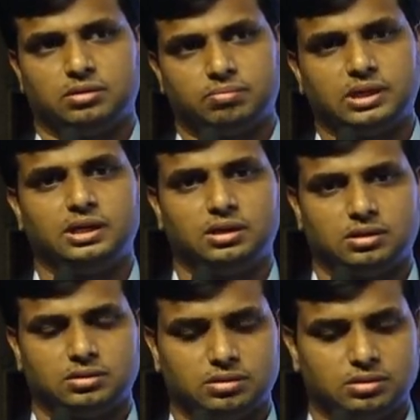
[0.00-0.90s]

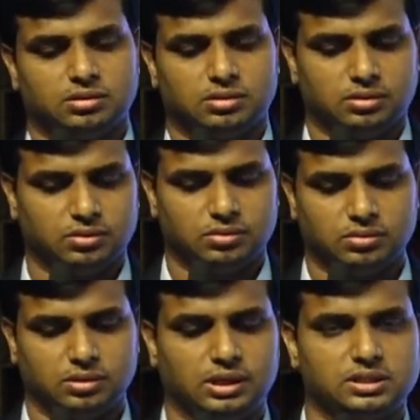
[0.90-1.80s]
mild, you
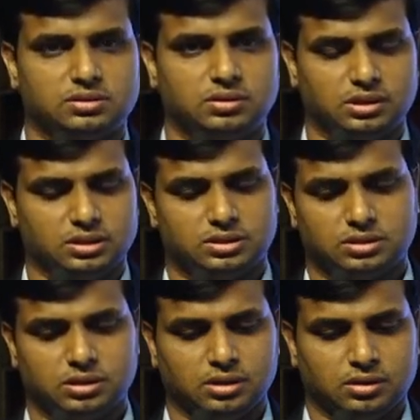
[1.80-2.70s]
know, less odorous.
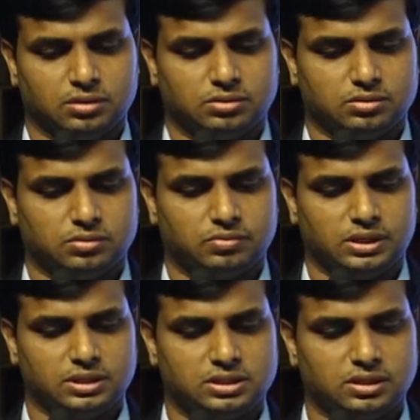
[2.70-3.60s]
So we
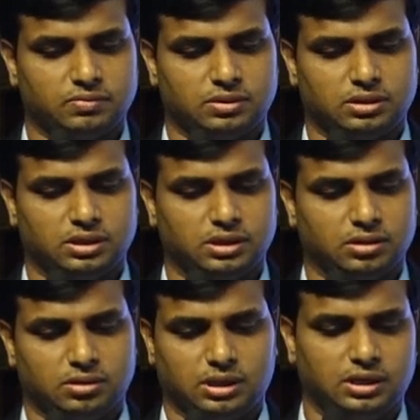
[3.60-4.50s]
can say
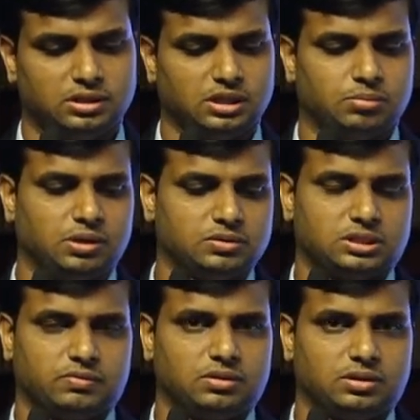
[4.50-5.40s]
anything above
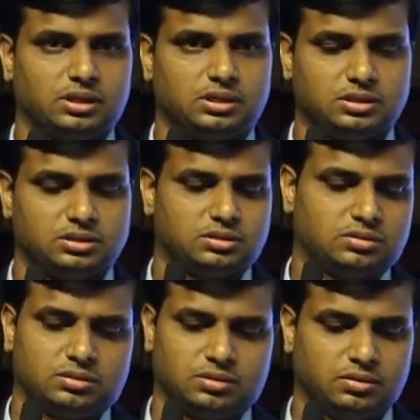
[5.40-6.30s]
7 or 8 is
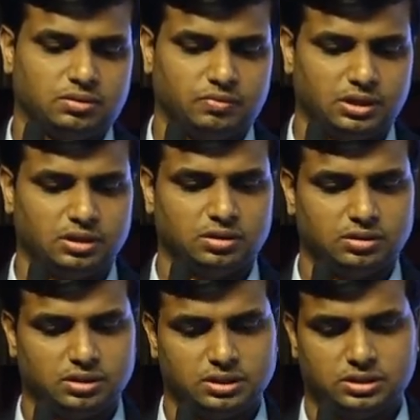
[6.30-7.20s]
very
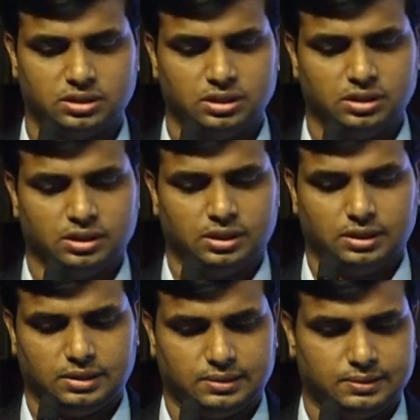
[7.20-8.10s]
odorous.
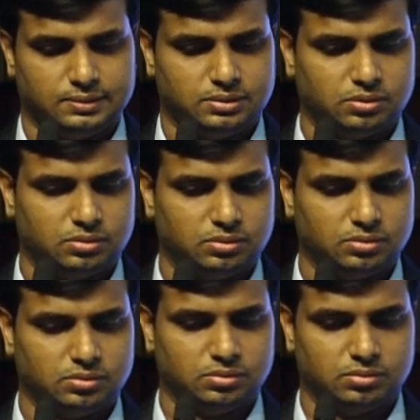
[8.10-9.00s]

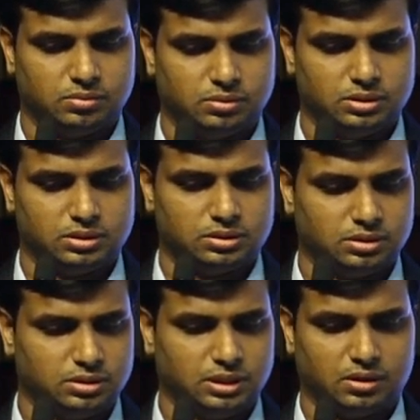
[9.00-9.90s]
So this
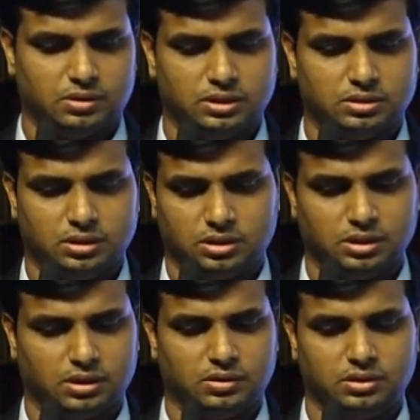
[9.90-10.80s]

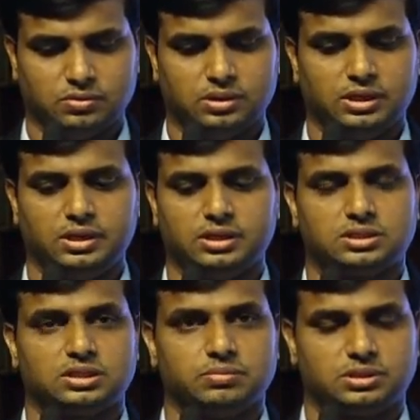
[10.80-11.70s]
according to the
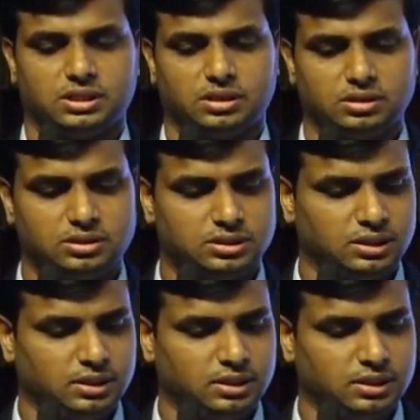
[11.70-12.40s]
ASTM standards,